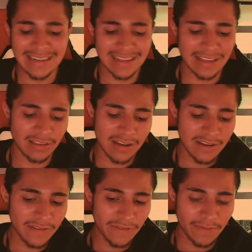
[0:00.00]
in
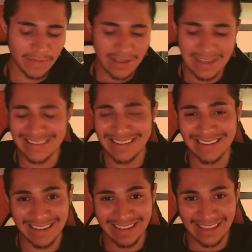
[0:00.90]
love is
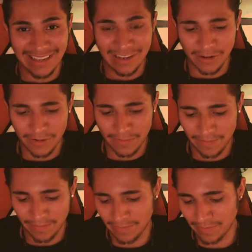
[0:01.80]
gonna clear
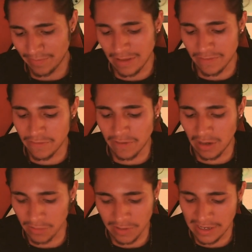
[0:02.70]
if you
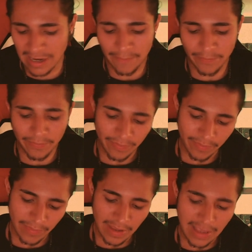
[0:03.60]
follow it. Yeah.
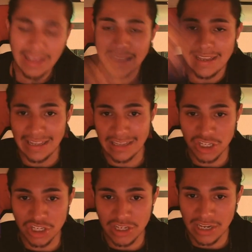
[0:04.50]

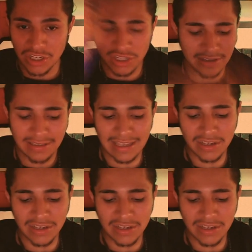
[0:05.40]
Initiation.